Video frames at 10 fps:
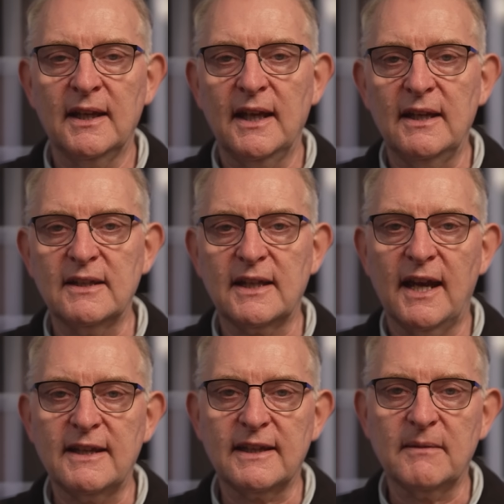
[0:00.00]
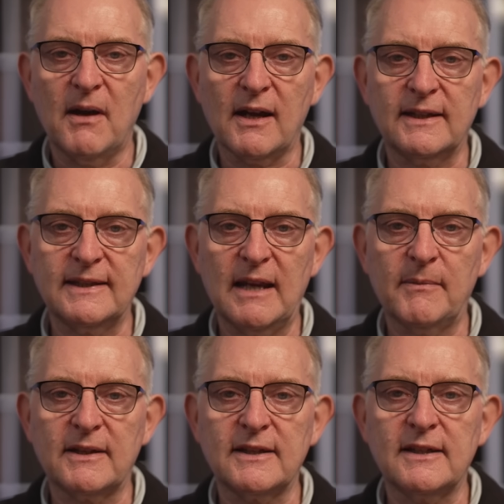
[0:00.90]
indicating the market
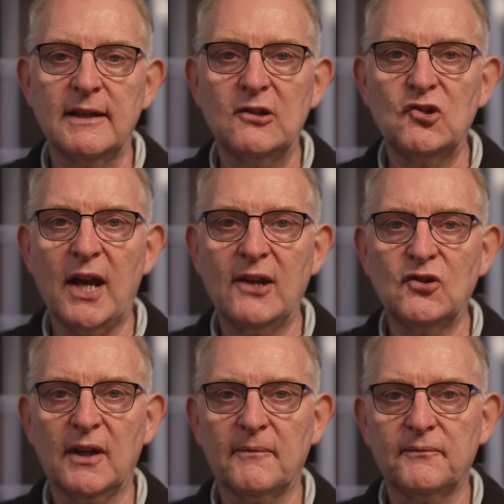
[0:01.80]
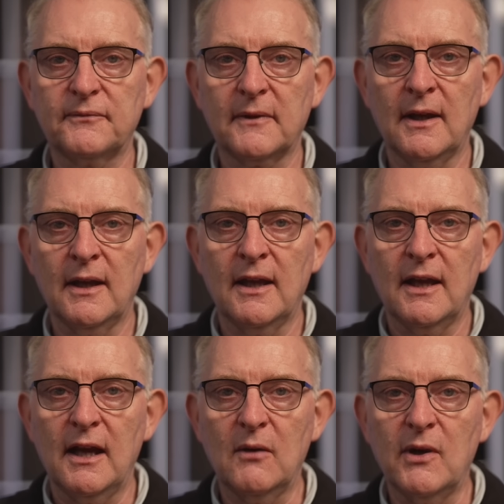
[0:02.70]
dynamics are slowly changing.
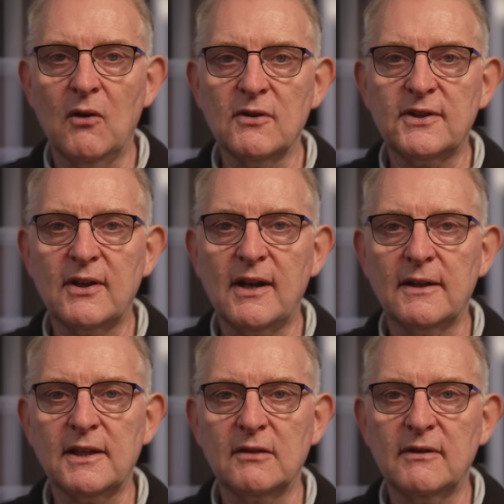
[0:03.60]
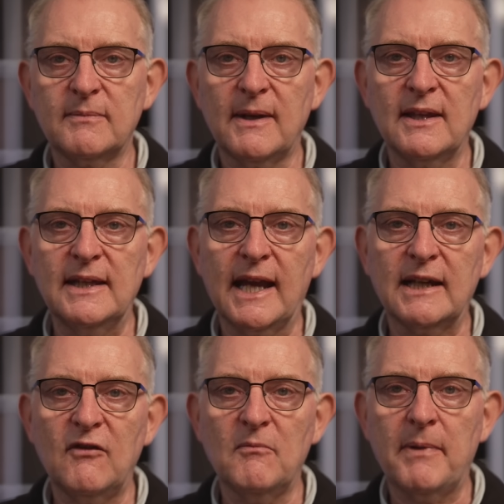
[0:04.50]
And we also can't underestimate the
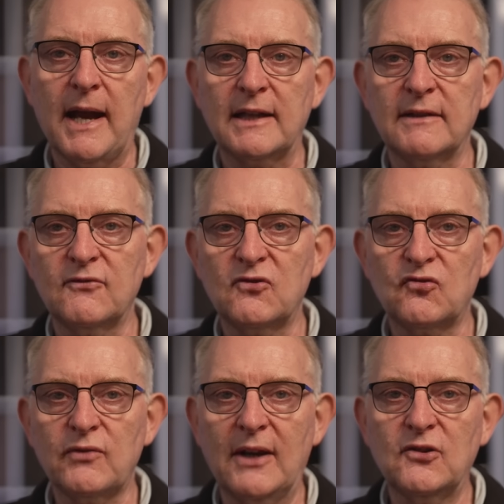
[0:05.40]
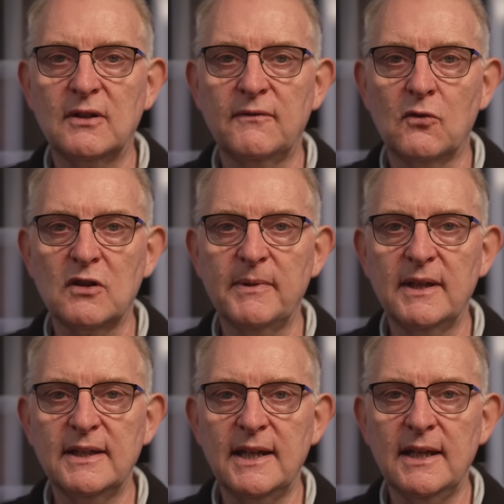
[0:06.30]
negative impact of stretched
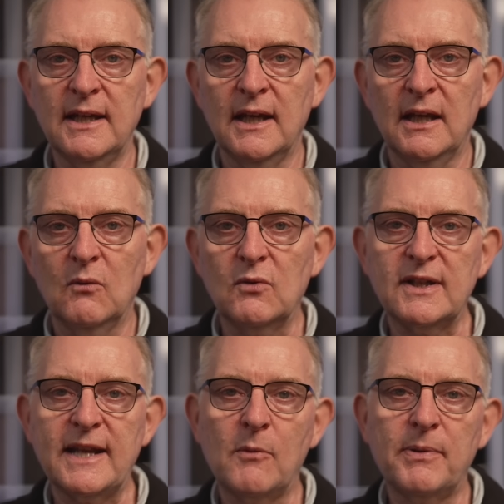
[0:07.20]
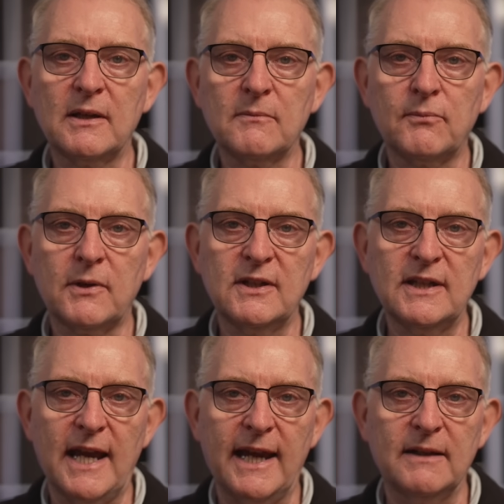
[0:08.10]
affordability, which is helping
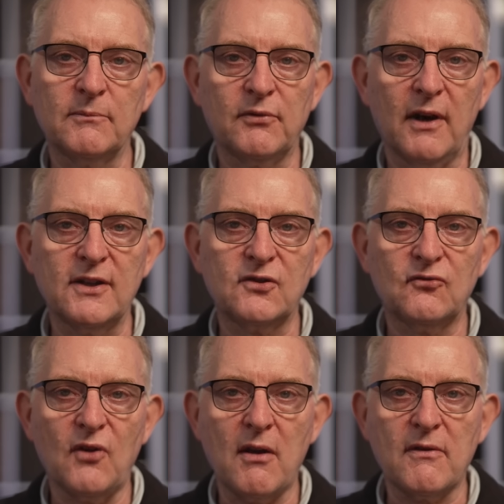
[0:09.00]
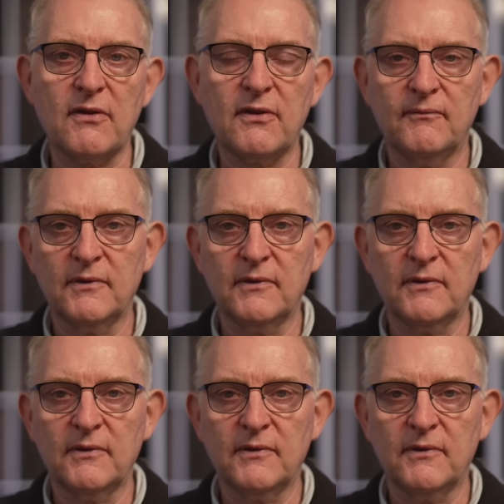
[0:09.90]
contain price growth.